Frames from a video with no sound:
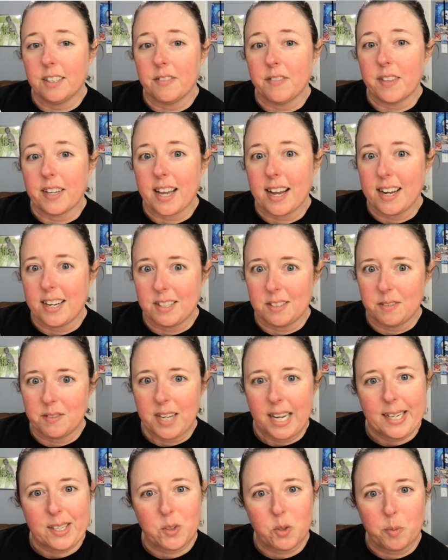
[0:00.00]
of the kinds of
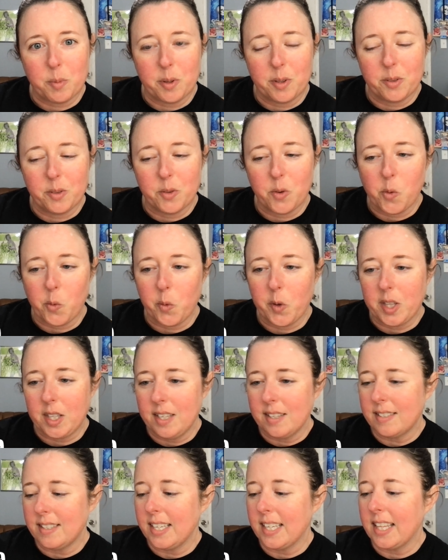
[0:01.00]
dice we've been
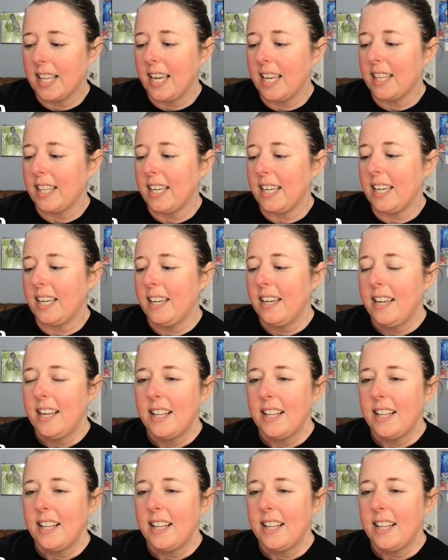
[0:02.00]
releasing lately.